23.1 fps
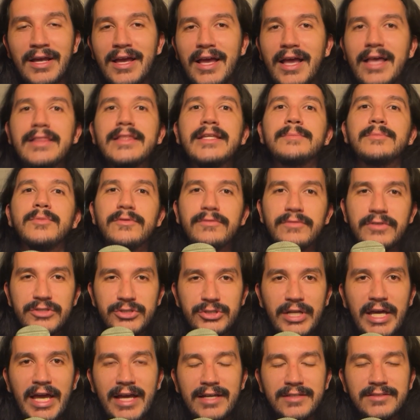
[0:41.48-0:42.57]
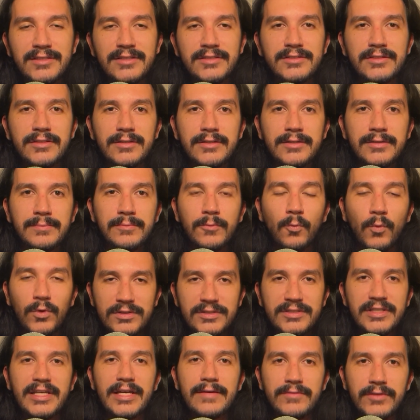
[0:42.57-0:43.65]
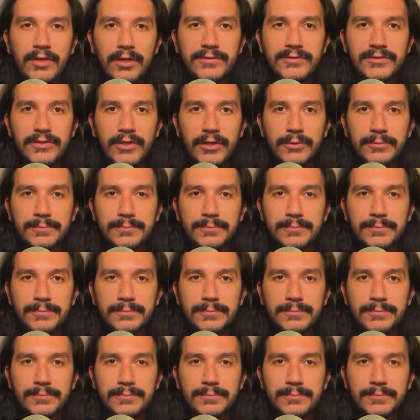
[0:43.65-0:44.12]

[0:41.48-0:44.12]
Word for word: and then provision access to them once they have done so.